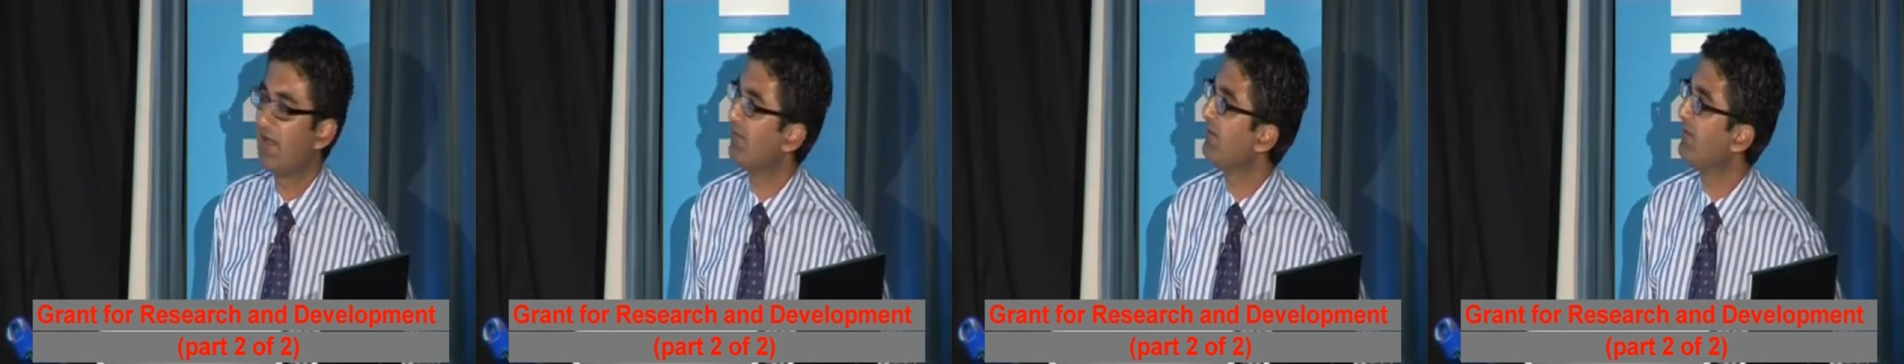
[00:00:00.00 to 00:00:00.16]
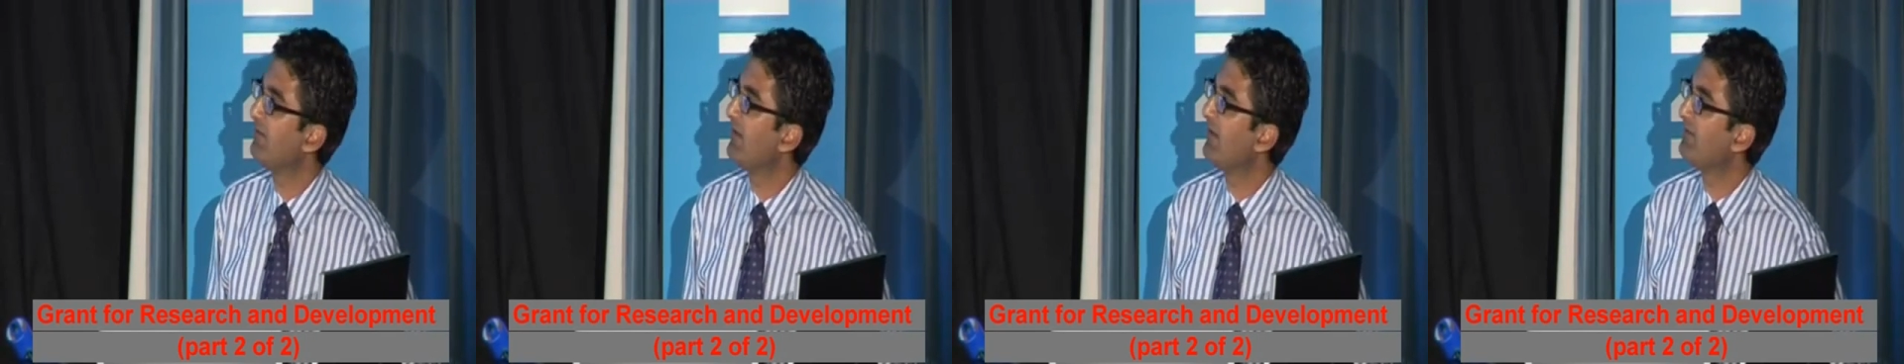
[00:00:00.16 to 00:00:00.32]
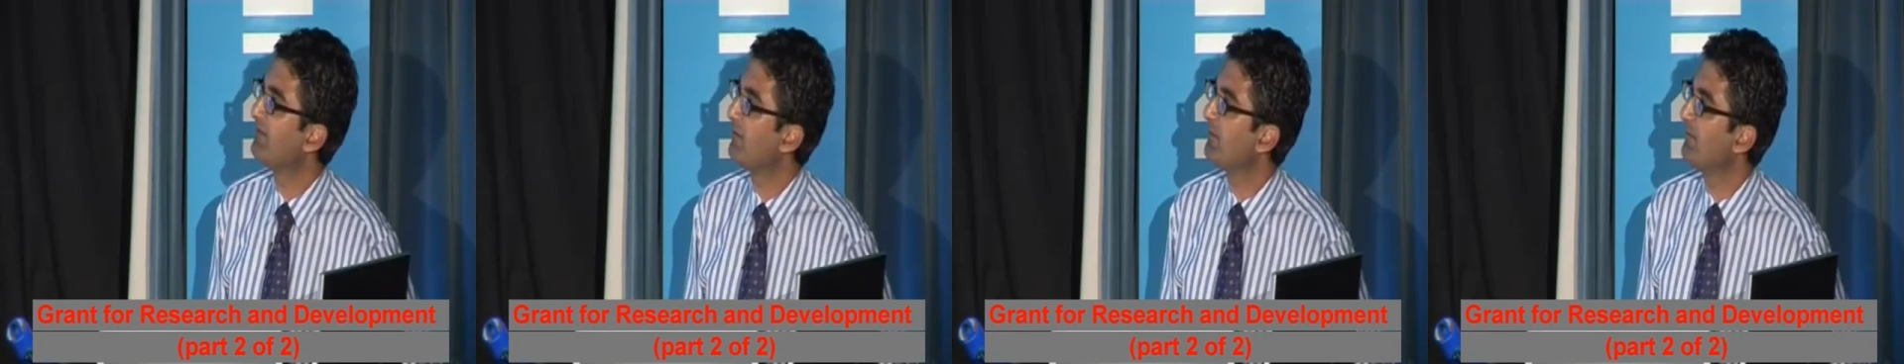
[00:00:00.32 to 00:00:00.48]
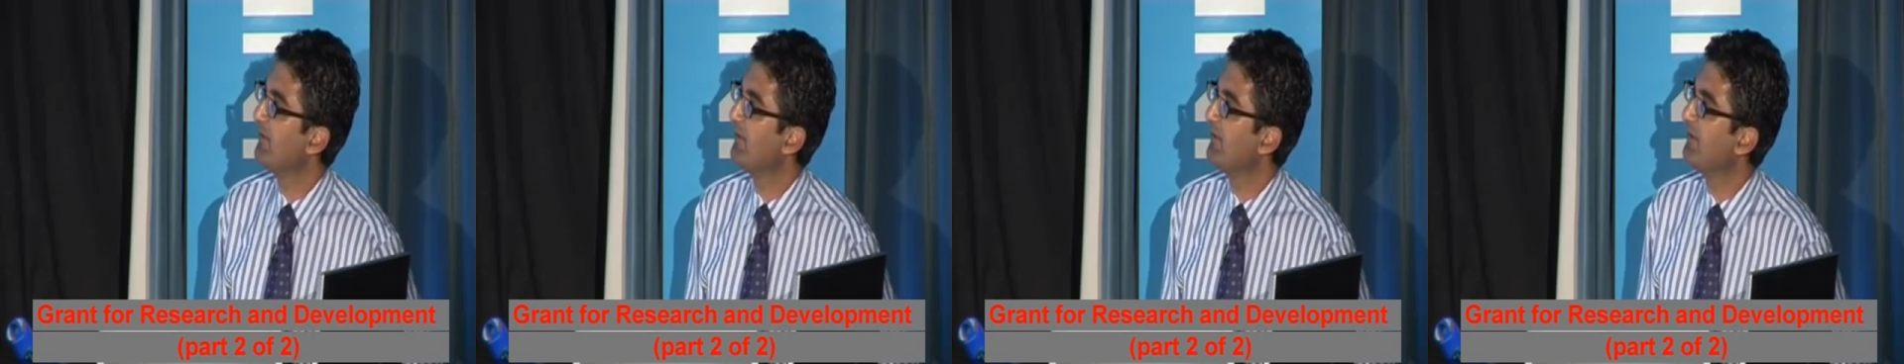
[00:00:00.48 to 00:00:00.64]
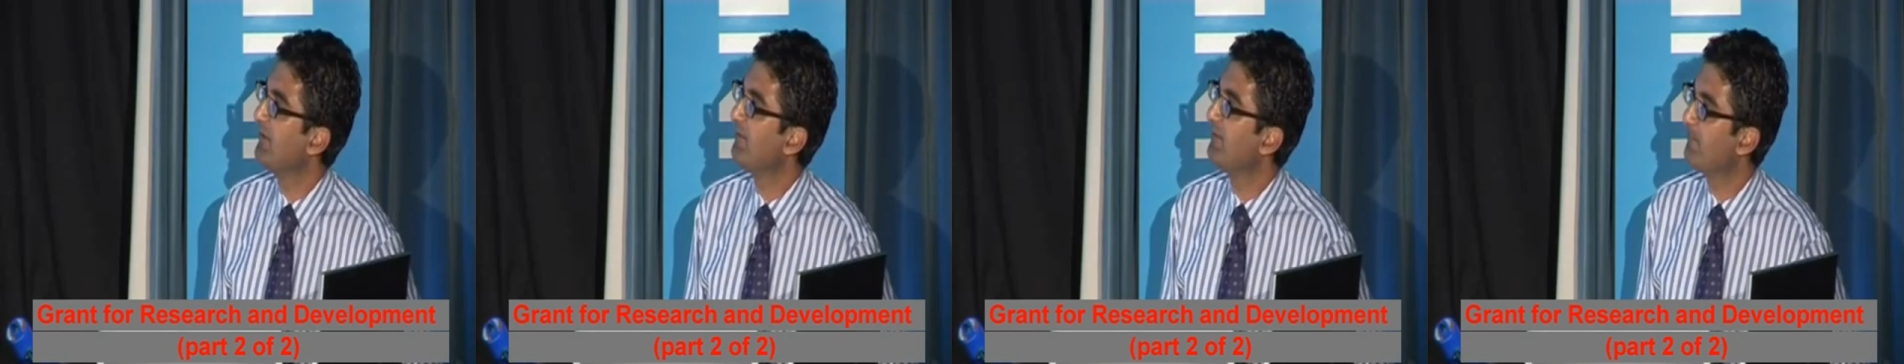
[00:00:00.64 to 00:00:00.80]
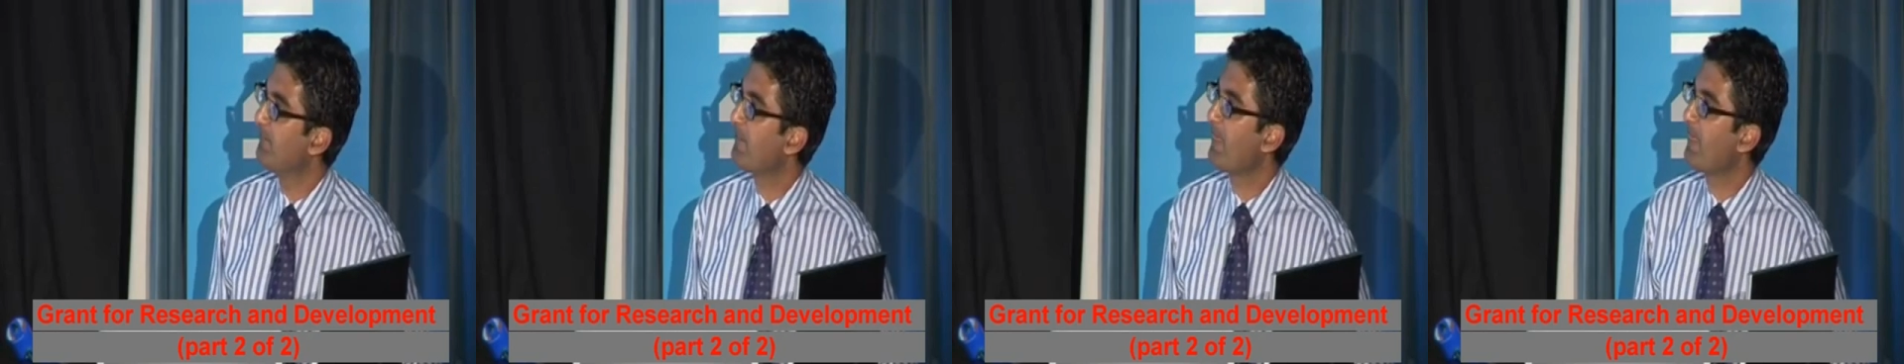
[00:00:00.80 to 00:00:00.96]

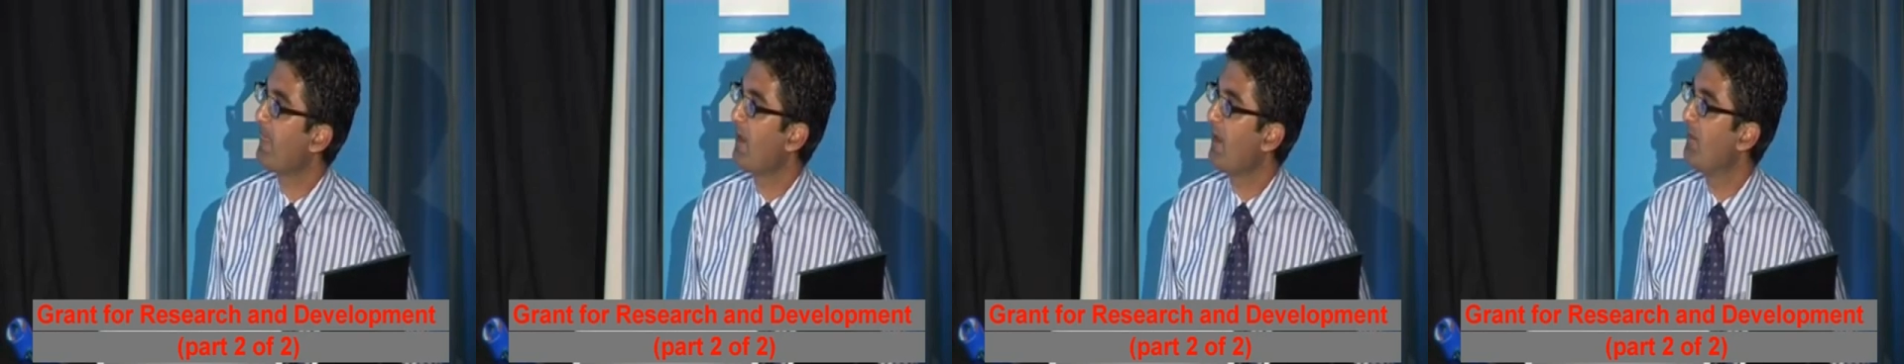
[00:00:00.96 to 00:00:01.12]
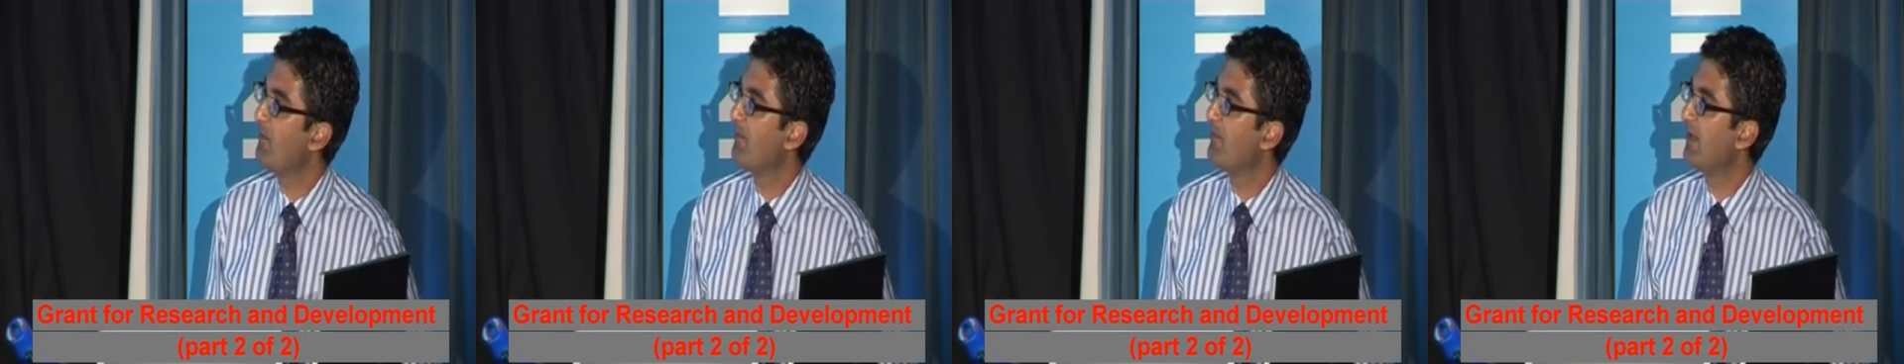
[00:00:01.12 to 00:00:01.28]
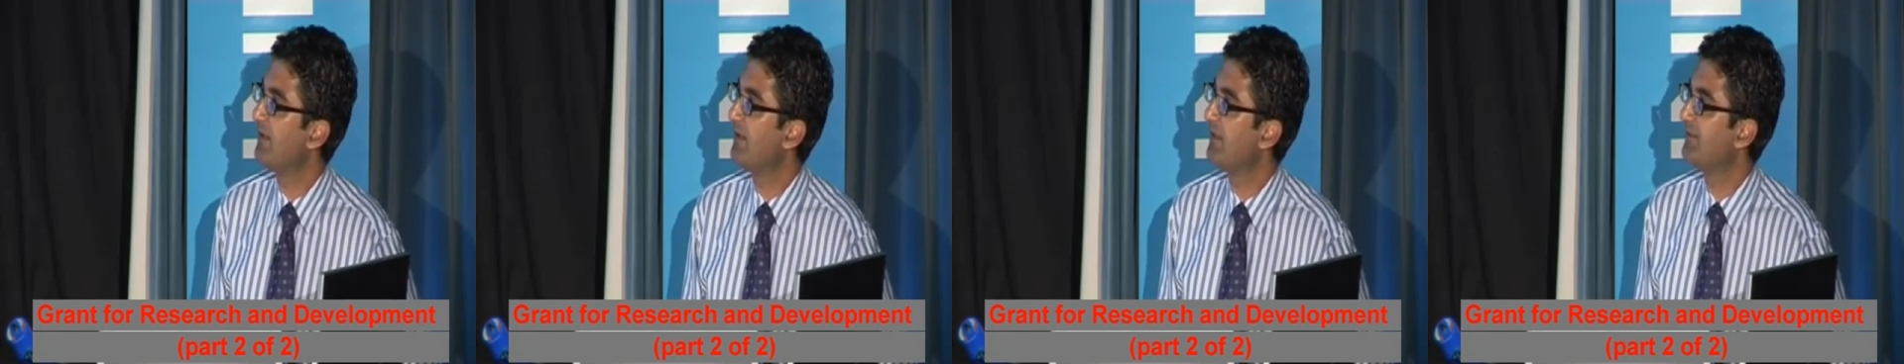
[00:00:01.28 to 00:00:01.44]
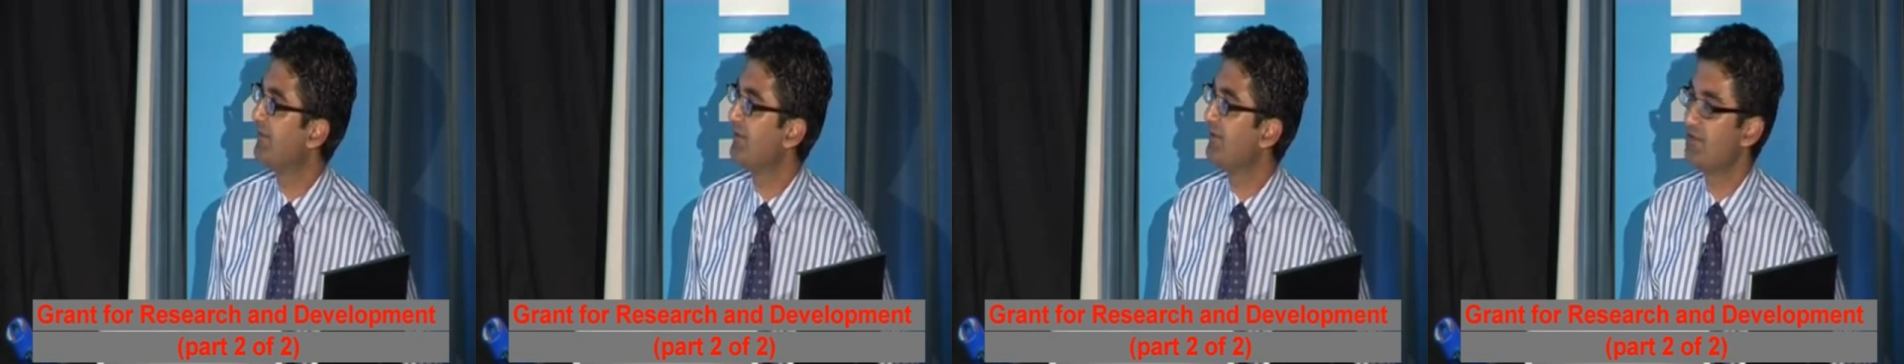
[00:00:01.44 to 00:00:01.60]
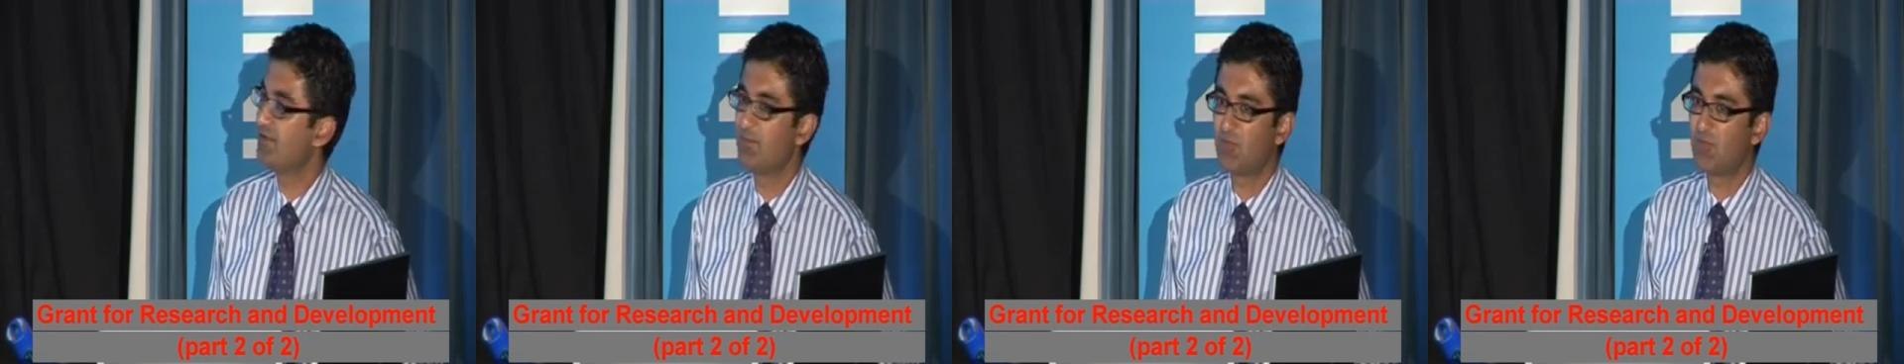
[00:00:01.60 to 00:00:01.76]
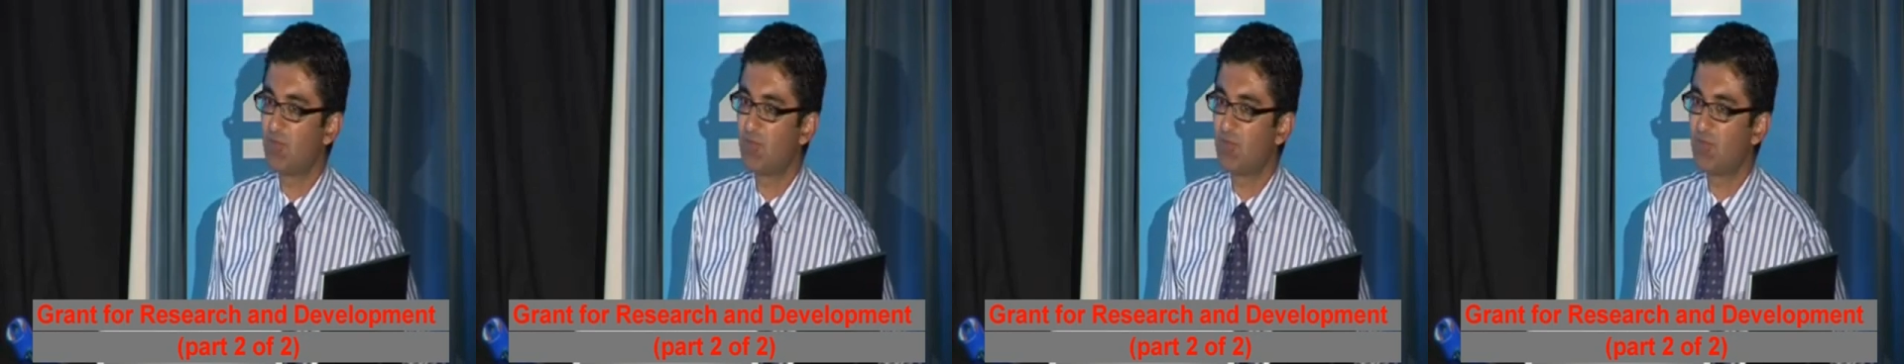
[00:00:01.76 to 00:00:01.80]
SME a decision.